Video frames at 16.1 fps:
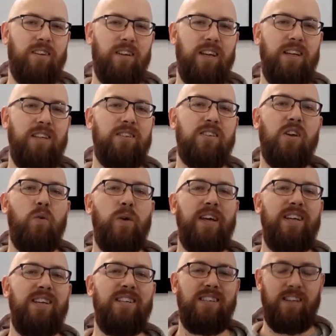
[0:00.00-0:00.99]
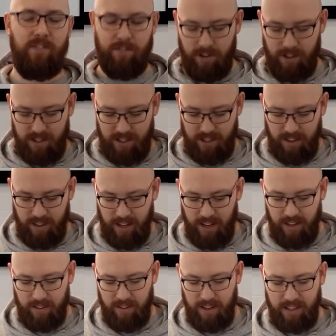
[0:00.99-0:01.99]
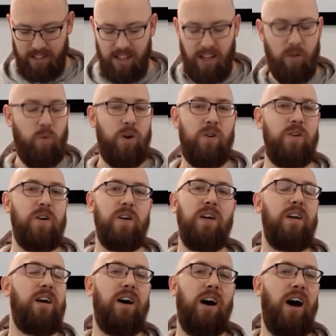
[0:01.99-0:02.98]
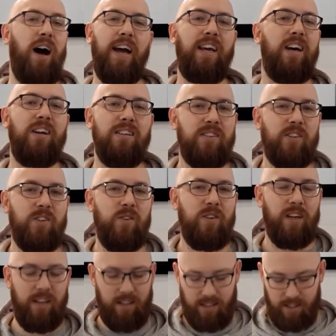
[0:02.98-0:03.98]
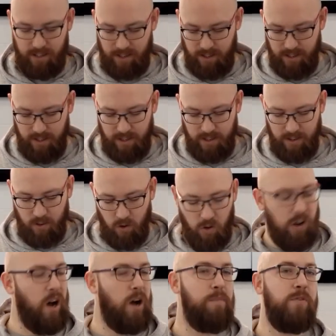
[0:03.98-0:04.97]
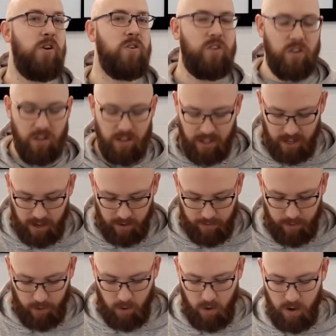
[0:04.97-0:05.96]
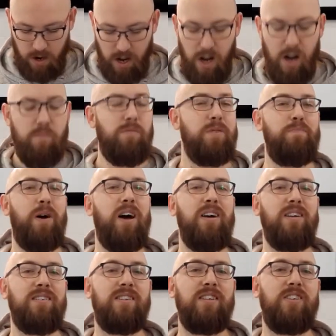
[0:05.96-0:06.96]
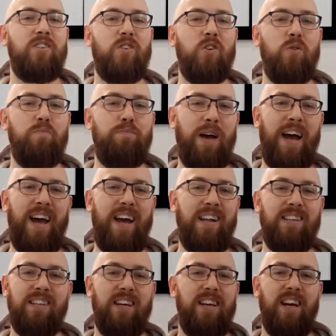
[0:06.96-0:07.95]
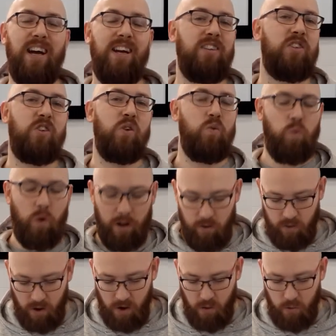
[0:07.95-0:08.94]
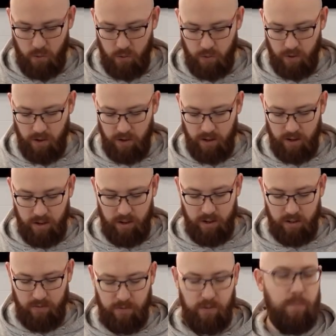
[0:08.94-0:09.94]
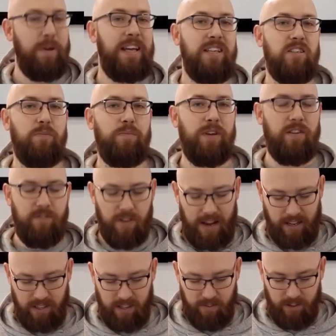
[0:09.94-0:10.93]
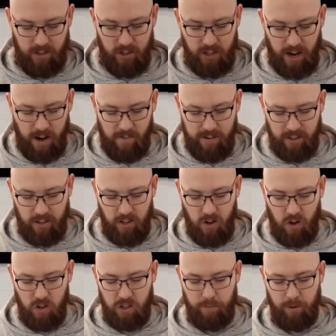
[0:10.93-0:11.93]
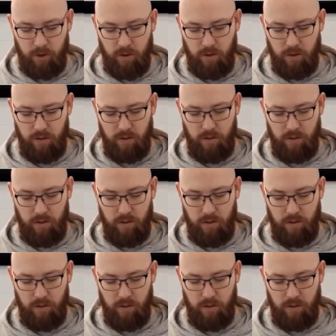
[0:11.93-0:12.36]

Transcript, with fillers: It's so easy for us to think things like, well, I can't do this, or I'm not good enough, or my past is too bad and too well known for me to be effective in sharing the gospel.